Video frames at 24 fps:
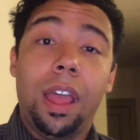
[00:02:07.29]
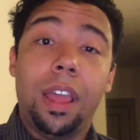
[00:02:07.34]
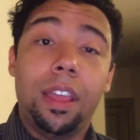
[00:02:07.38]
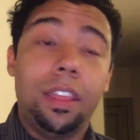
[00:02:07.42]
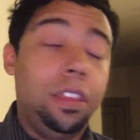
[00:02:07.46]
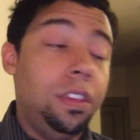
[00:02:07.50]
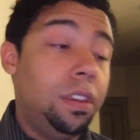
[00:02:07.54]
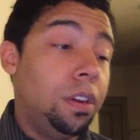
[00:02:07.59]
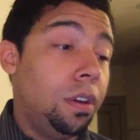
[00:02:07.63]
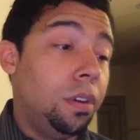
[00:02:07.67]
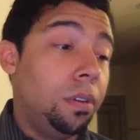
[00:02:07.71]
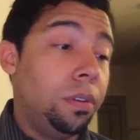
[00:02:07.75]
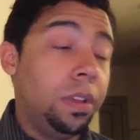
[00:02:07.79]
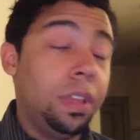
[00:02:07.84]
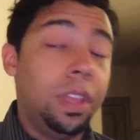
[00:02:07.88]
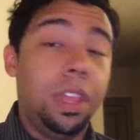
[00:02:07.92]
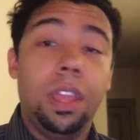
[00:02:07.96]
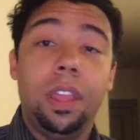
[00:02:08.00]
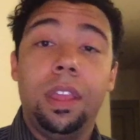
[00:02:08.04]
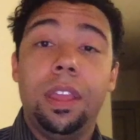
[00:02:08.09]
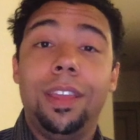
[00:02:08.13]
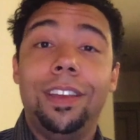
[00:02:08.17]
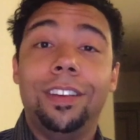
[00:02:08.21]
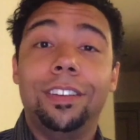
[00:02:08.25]
you know,
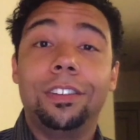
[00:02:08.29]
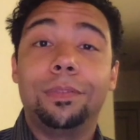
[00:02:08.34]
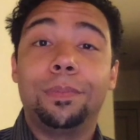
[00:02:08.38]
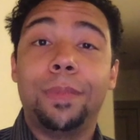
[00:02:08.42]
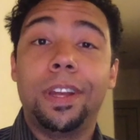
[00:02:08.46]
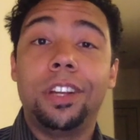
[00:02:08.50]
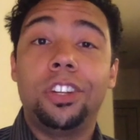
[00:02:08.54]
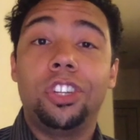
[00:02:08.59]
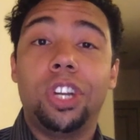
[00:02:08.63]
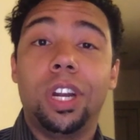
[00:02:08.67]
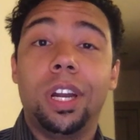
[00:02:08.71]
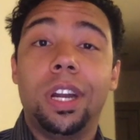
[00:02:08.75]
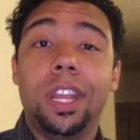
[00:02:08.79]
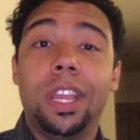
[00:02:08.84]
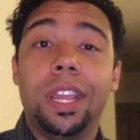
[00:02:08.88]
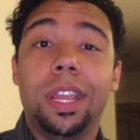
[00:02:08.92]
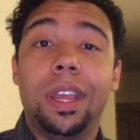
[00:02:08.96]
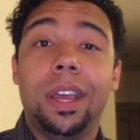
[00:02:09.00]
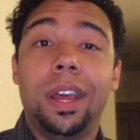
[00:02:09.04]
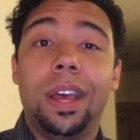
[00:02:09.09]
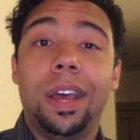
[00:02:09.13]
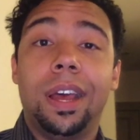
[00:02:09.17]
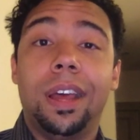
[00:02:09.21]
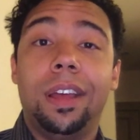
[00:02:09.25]
here's my journey.
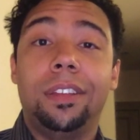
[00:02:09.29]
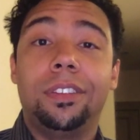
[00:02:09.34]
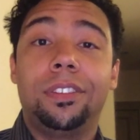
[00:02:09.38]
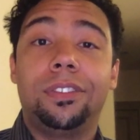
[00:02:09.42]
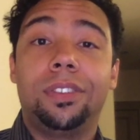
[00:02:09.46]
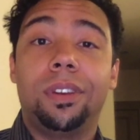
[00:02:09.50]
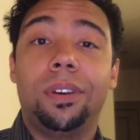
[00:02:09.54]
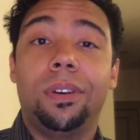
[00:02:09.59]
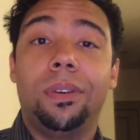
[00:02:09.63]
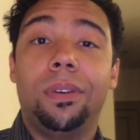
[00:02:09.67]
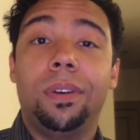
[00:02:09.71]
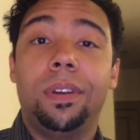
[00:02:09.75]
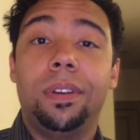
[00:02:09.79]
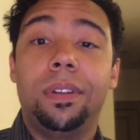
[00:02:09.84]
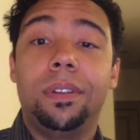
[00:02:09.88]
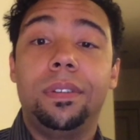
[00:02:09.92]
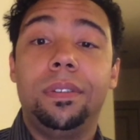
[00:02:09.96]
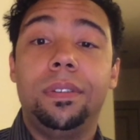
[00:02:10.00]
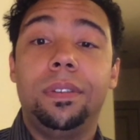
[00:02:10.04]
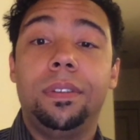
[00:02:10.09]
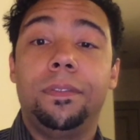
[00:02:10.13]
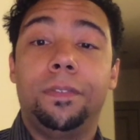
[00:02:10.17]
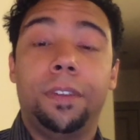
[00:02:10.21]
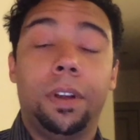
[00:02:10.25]
Uh, so
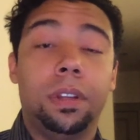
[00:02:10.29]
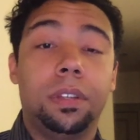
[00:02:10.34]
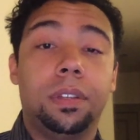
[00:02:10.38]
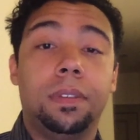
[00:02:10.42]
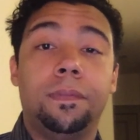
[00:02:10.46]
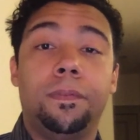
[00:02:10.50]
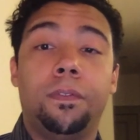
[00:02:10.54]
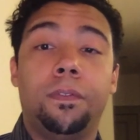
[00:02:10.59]
first and